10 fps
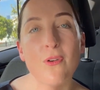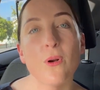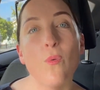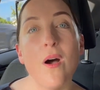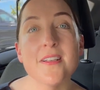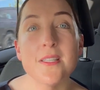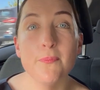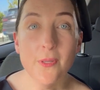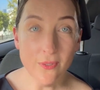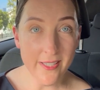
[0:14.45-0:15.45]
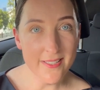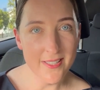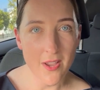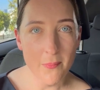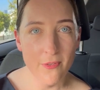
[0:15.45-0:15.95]
requires the building
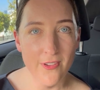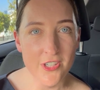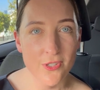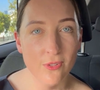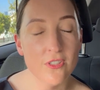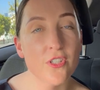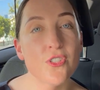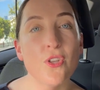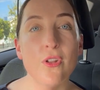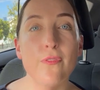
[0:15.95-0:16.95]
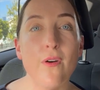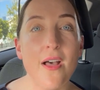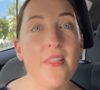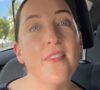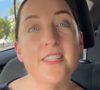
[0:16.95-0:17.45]
design professional to
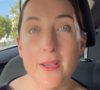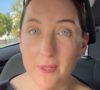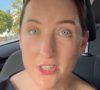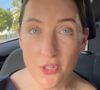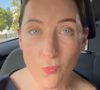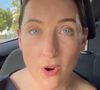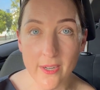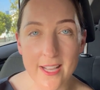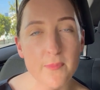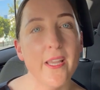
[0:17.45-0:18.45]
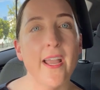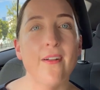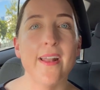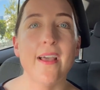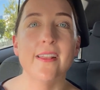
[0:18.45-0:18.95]
certify that the demolition work has been carried out